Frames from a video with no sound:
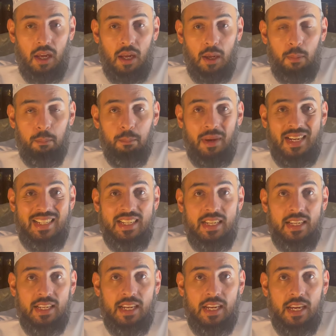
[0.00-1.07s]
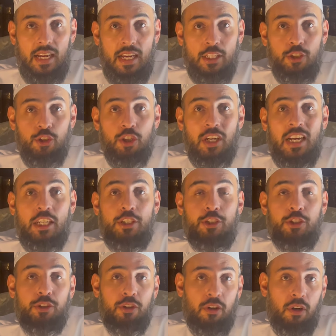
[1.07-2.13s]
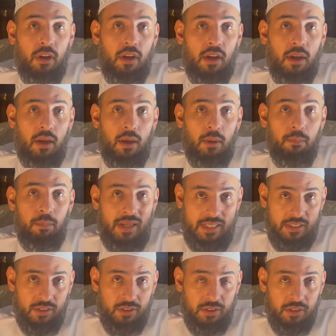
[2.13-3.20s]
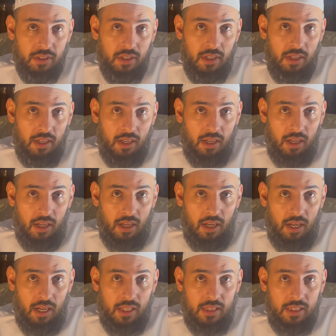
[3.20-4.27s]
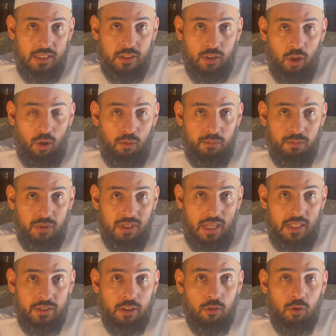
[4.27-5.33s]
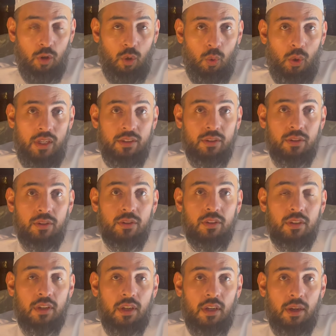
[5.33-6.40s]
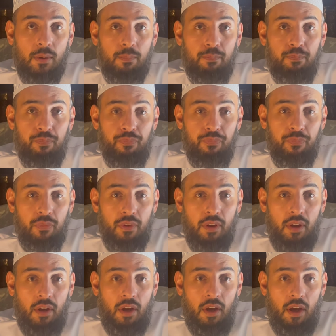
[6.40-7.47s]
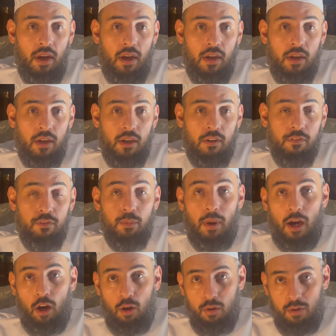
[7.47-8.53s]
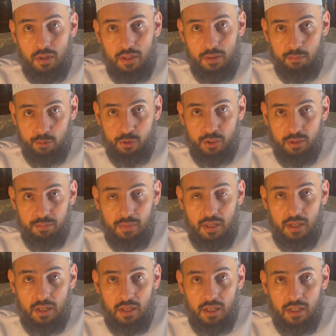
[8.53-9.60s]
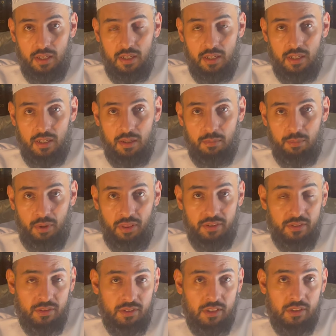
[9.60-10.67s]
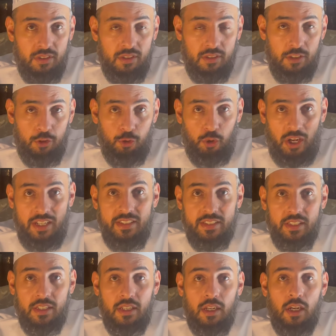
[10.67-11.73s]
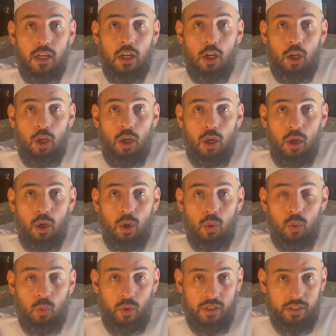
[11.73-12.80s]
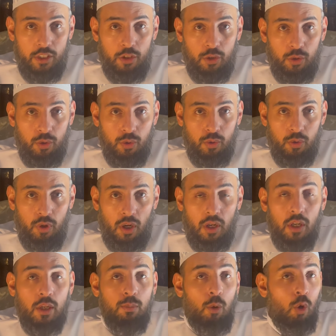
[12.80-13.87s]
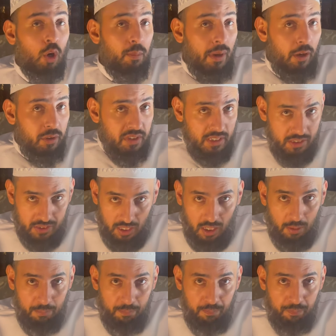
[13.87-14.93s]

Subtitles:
mainly educational based, and this comes as a request from our Muslim brothers and sisters in Uganda who wanted to learn more about Islam,